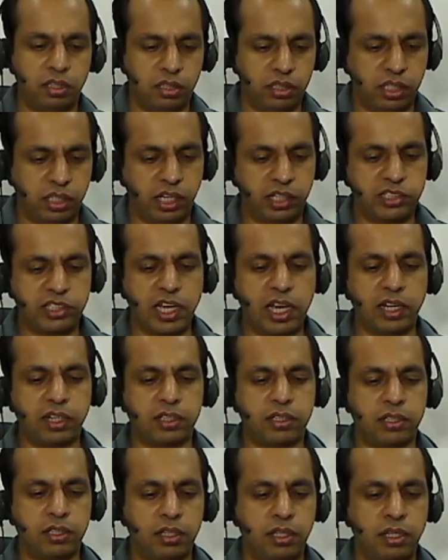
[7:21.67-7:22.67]
The
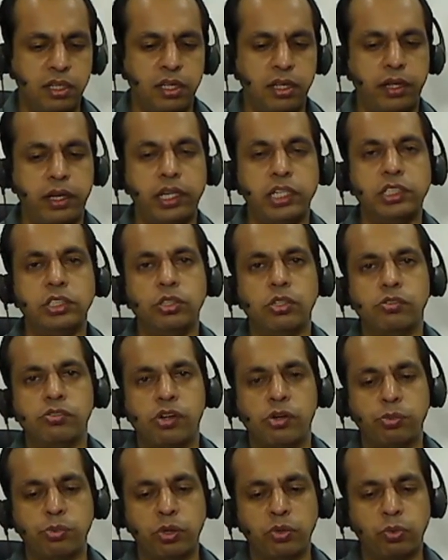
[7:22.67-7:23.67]
exact ratio of
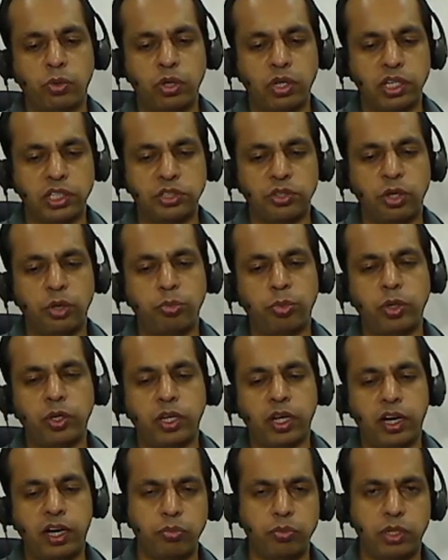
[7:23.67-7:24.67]
output voltage to input
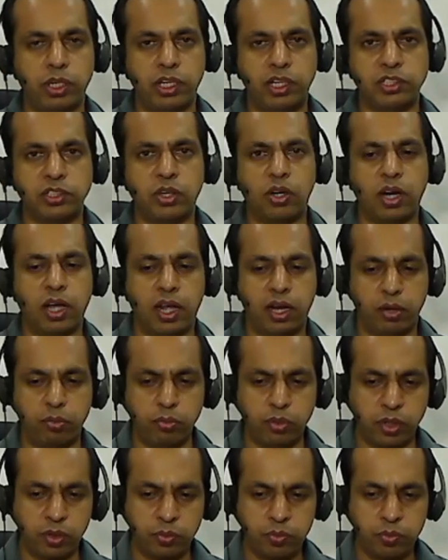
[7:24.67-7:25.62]
current is not RM,